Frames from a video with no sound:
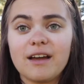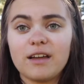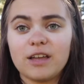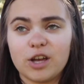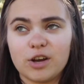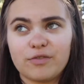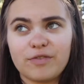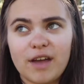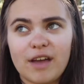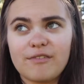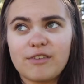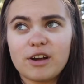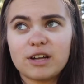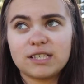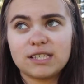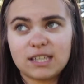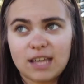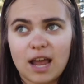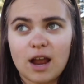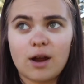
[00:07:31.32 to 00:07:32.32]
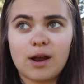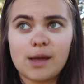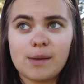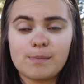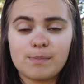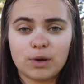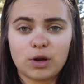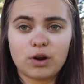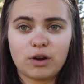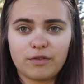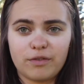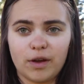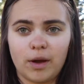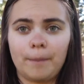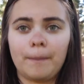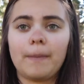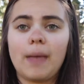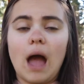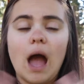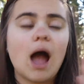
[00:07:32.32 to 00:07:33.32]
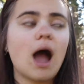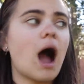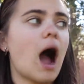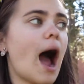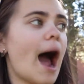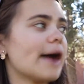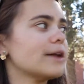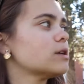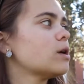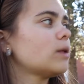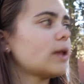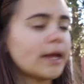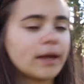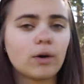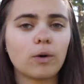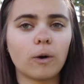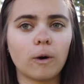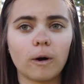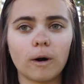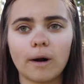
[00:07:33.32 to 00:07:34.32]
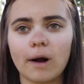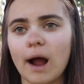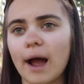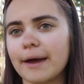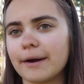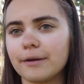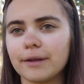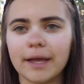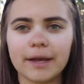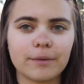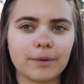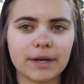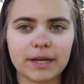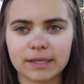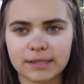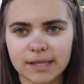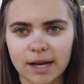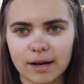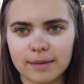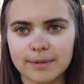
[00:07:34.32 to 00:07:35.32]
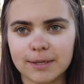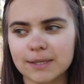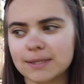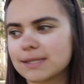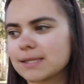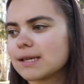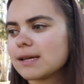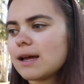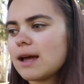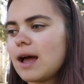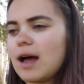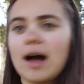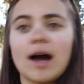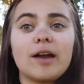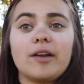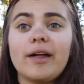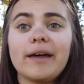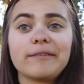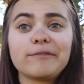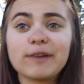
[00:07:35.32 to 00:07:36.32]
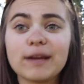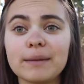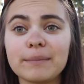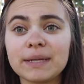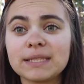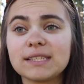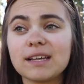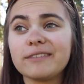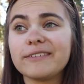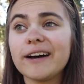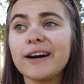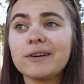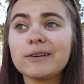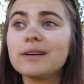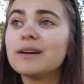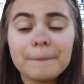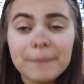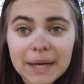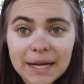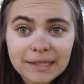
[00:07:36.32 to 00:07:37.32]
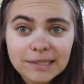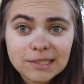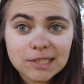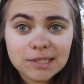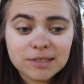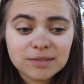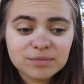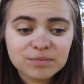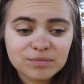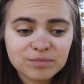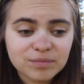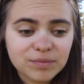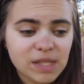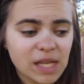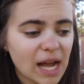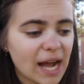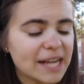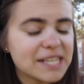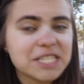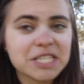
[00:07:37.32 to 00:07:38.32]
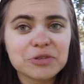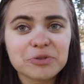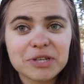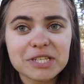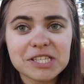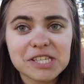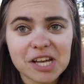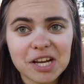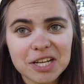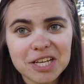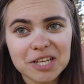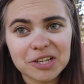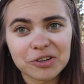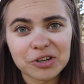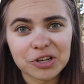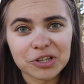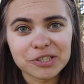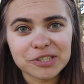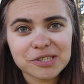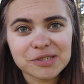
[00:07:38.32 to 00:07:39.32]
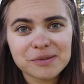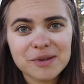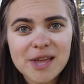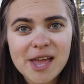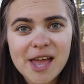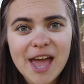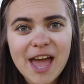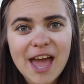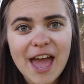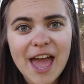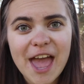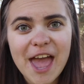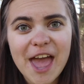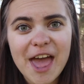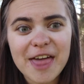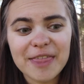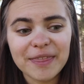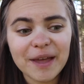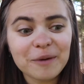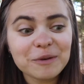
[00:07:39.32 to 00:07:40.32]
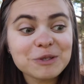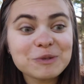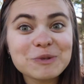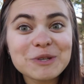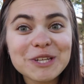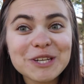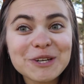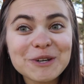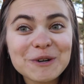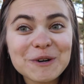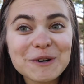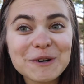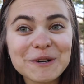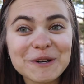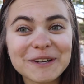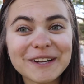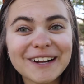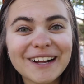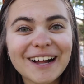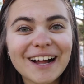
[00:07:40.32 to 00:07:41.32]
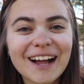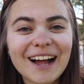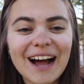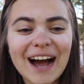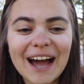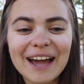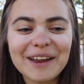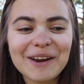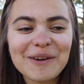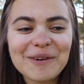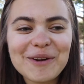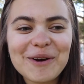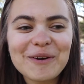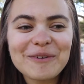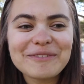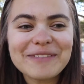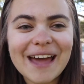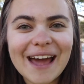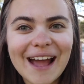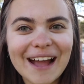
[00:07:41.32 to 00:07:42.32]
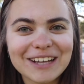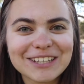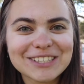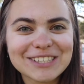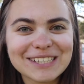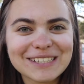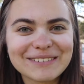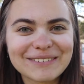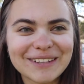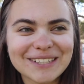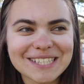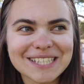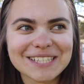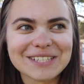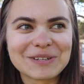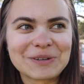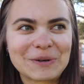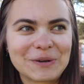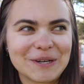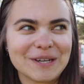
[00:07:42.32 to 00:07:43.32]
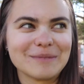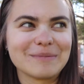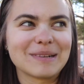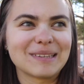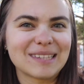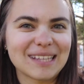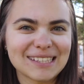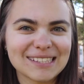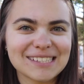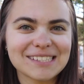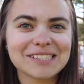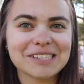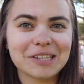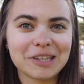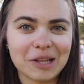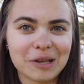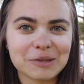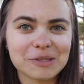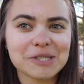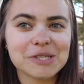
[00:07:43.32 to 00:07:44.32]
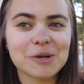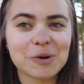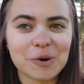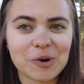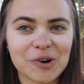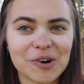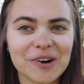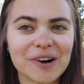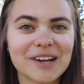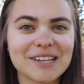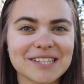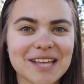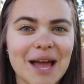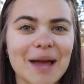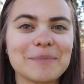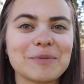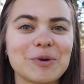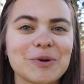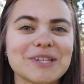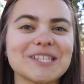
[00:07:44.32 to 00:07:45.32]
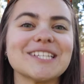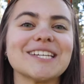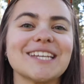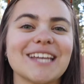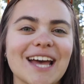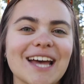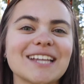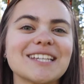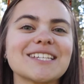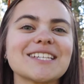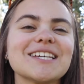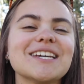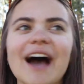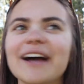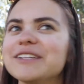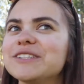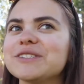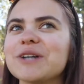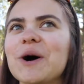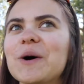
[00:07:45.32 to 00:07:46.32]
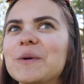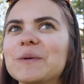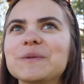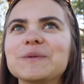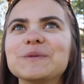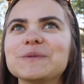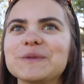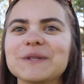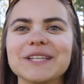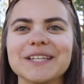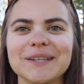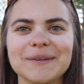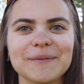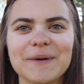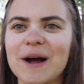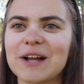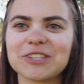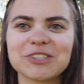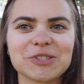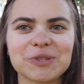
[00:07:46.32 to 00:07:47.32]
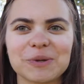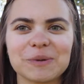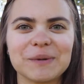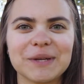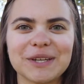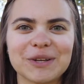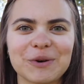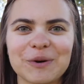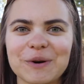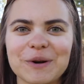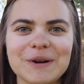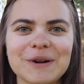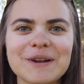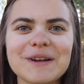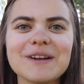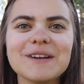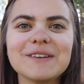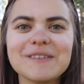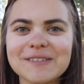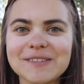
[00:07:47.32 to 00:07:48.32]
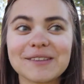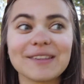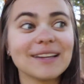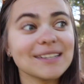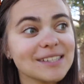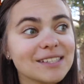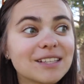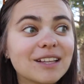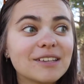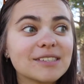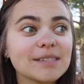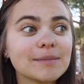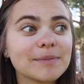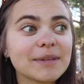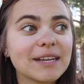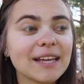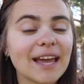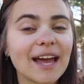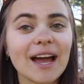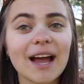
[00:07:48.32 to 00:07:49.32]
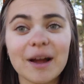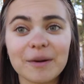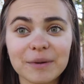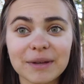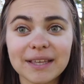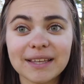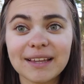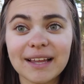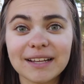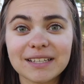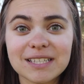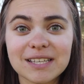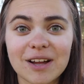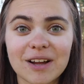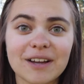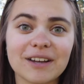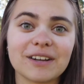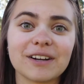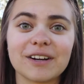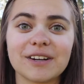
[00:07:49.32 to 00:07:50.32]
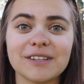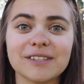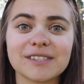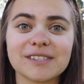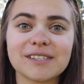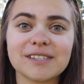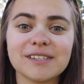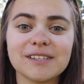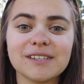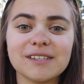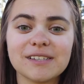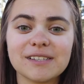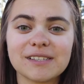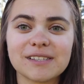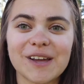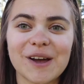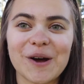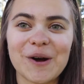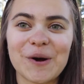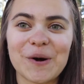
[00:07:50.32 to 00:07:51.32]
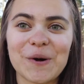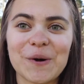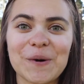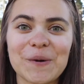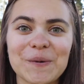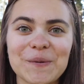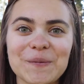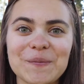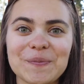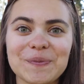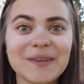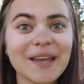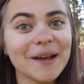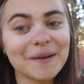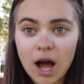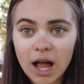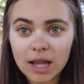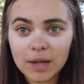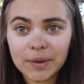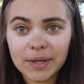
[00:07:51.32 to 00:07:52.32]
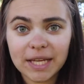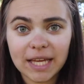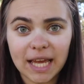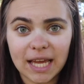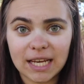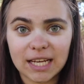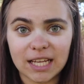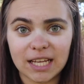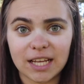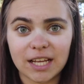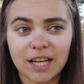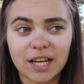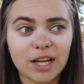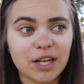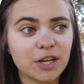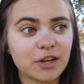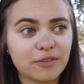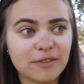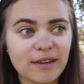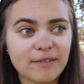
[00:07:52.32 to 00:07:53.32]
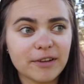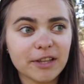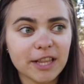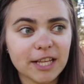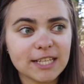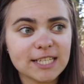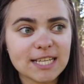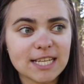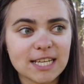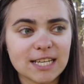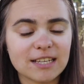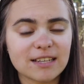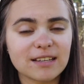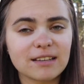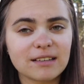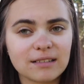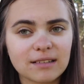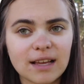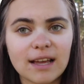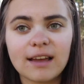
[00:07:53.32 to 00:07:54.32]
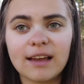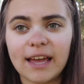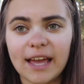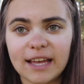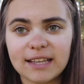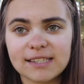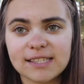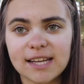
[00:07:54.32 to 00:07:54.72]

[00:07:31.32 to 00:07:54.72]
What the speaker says: Your favorite scary book or film? I don't like horror. I don't like reading scary books. I don't like freaking myself out, but I did read Saw Kill Girls, and that was really cool. I don't know if that actually falls into horror, but that's as close to horror as I'm going to get. I don't really watch or read horror, so that's as close as I'm gonna get. I really liked Saw Kill Girls, so yeah. Halloween candy. Your favorite thing to eat? Hands